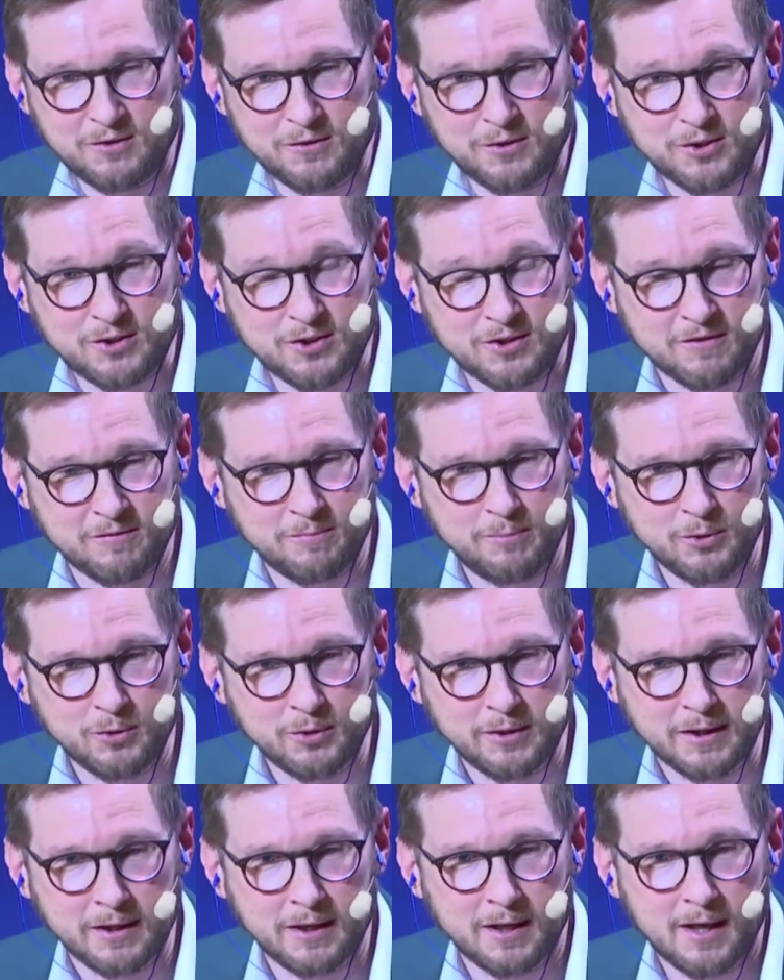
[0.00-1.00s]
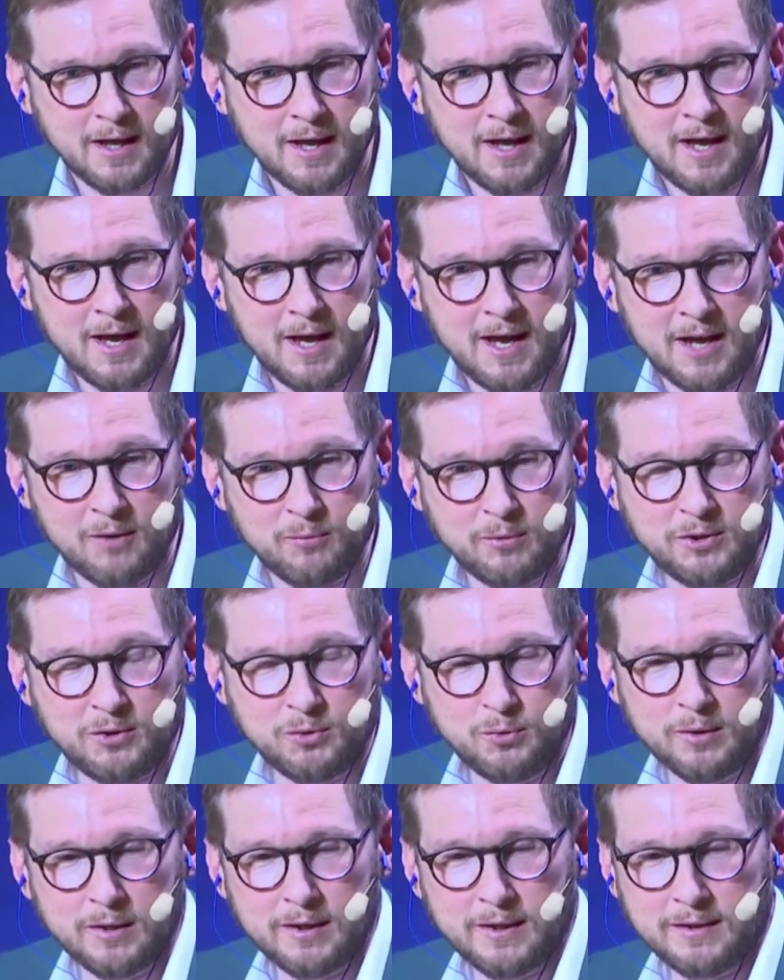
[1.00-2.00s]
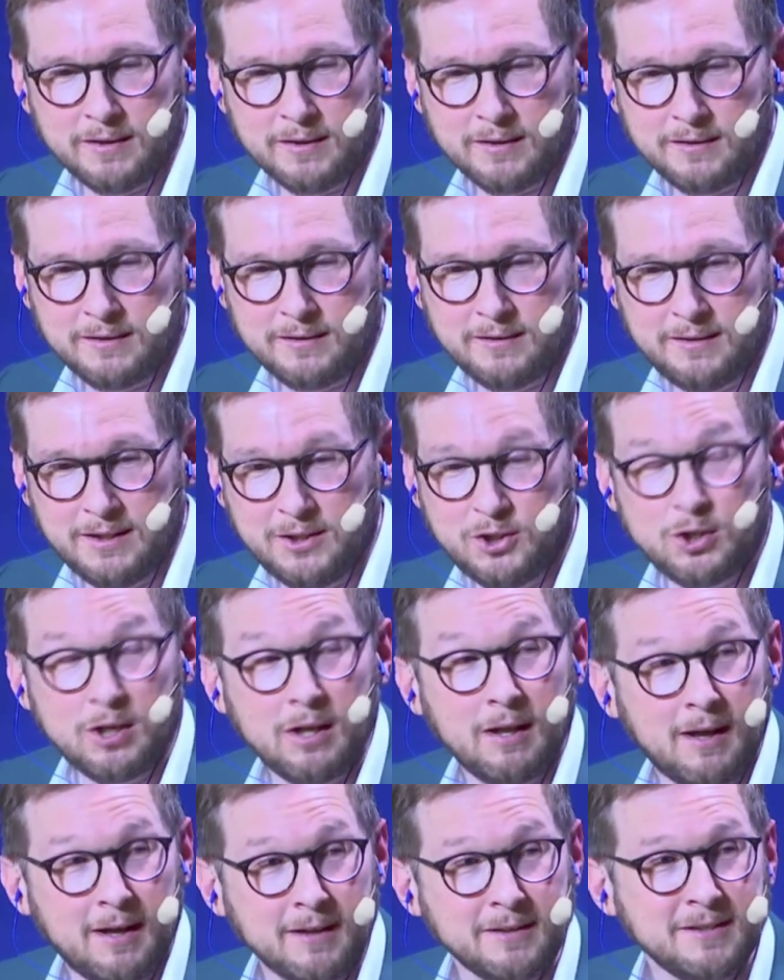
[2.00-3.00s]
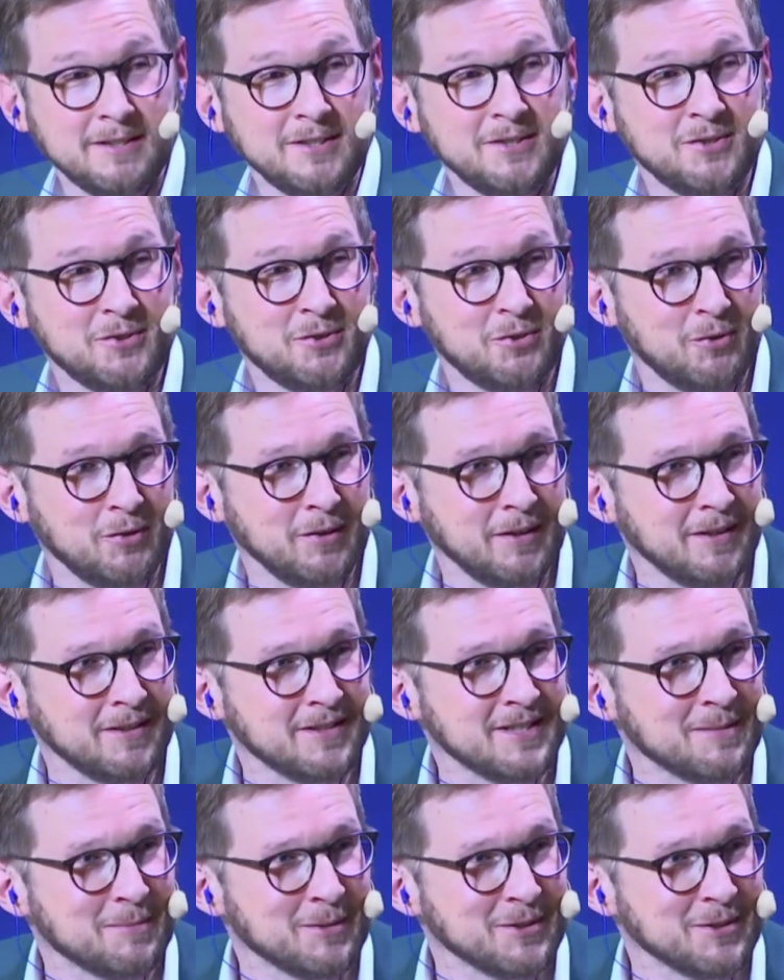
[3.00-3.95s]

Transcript: the University of Munich. And we do a digital art history